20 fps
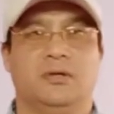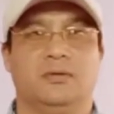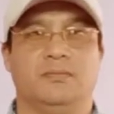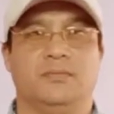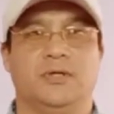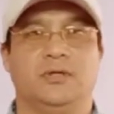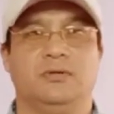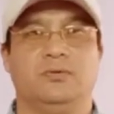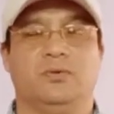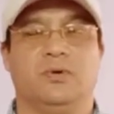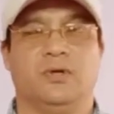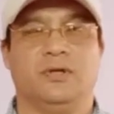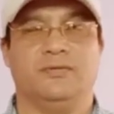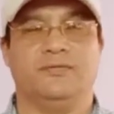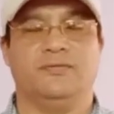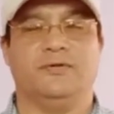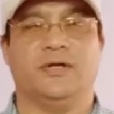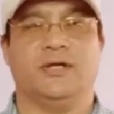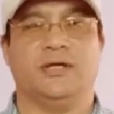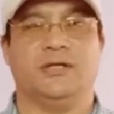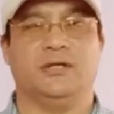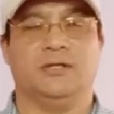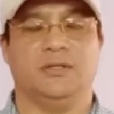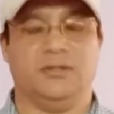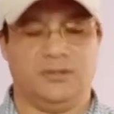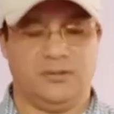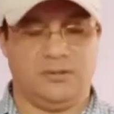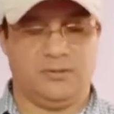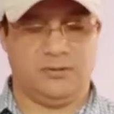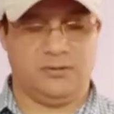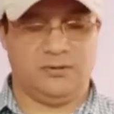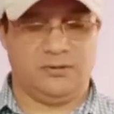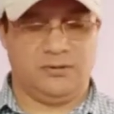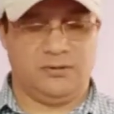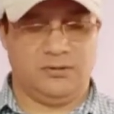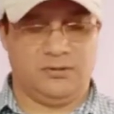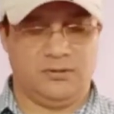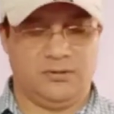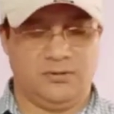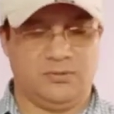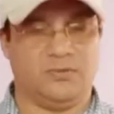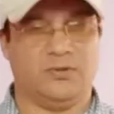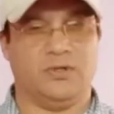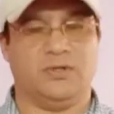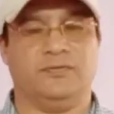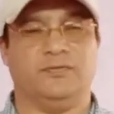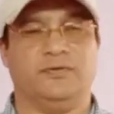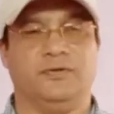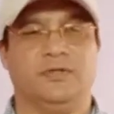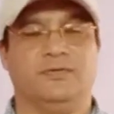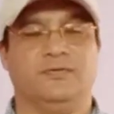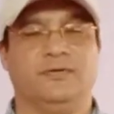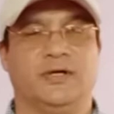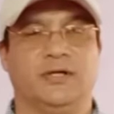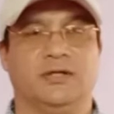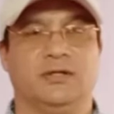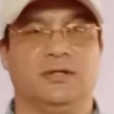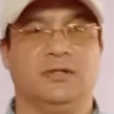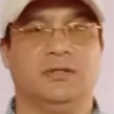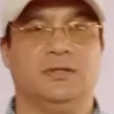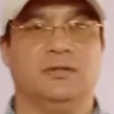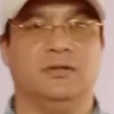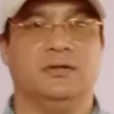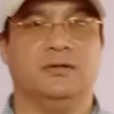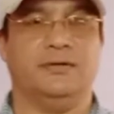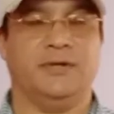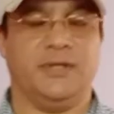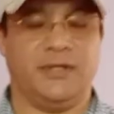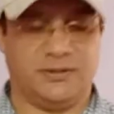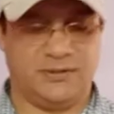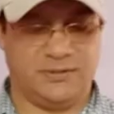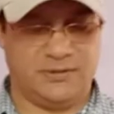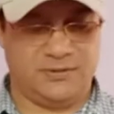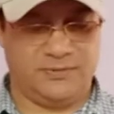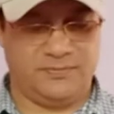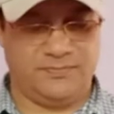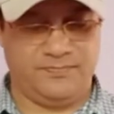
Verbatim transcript: been qualified to run for the final race.